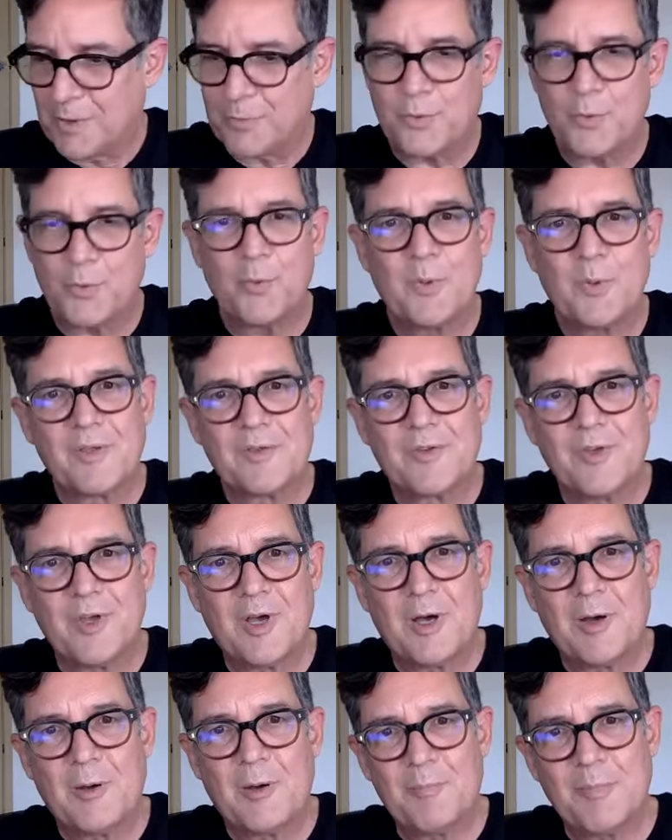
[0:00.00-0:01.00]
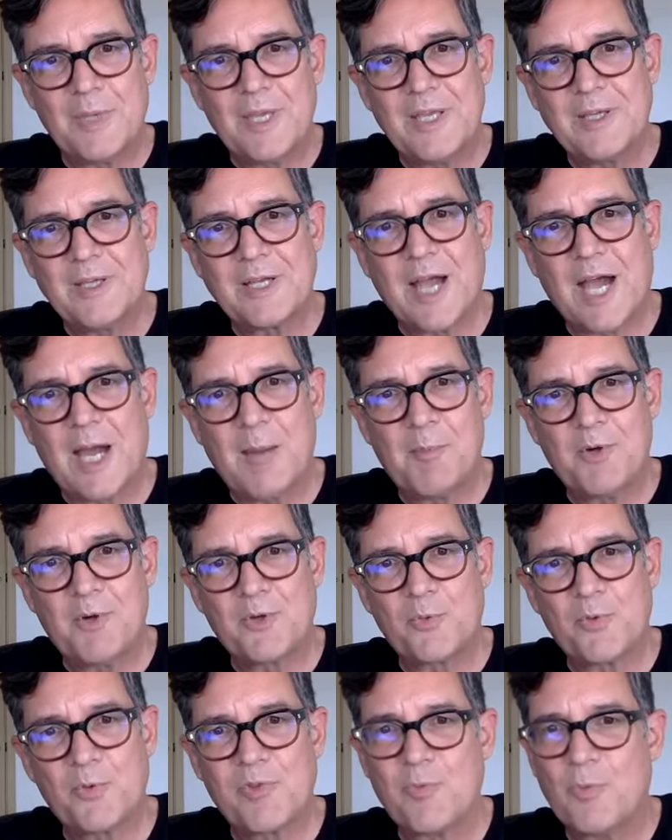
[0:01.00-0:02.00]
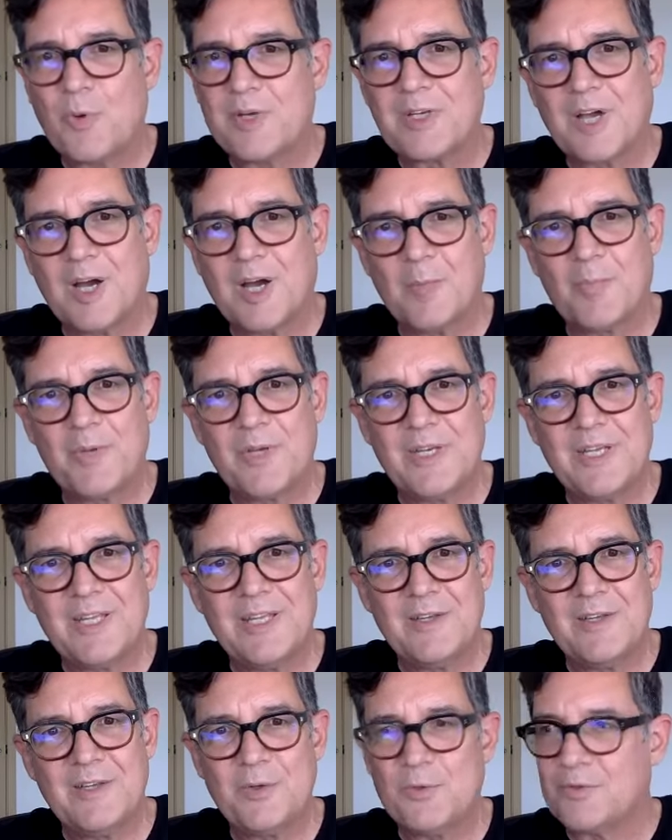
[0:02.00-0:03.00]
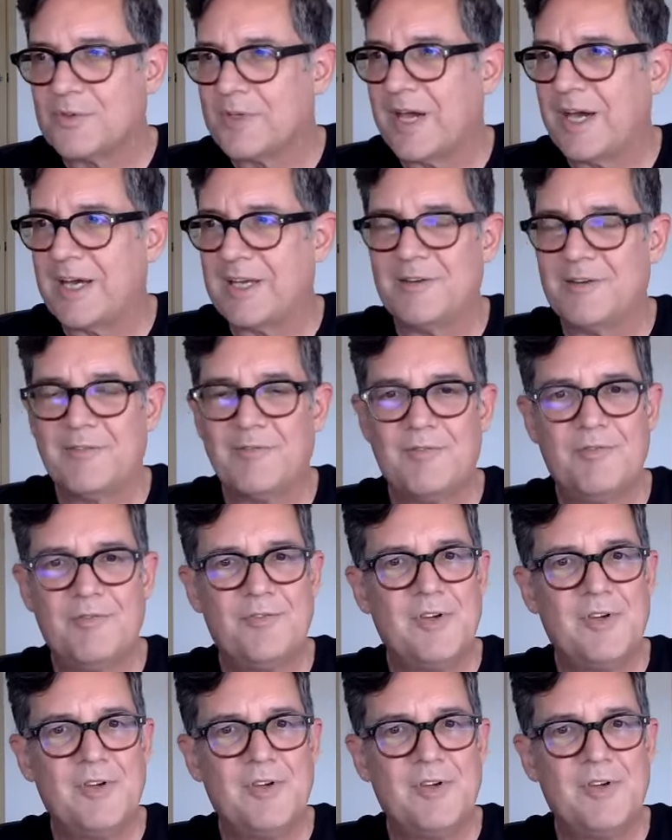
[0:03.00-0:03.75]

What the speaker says: doing some e-commerce with one company who's got a